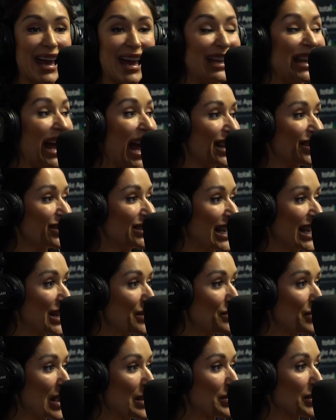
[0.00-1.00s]
8 out of
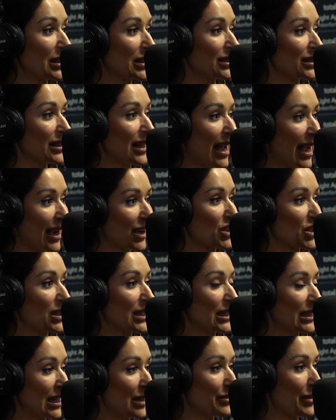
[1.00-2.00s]
10 people
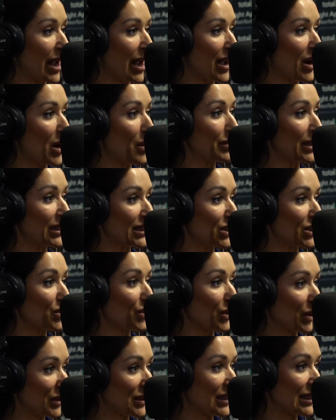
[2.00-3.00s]
actually need my help. That's a
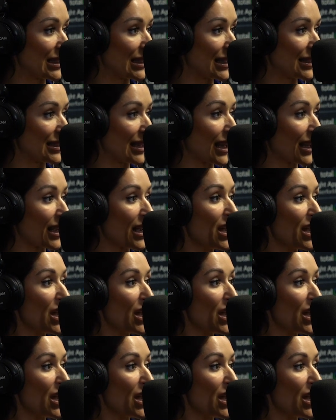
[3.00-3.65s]
true statistic.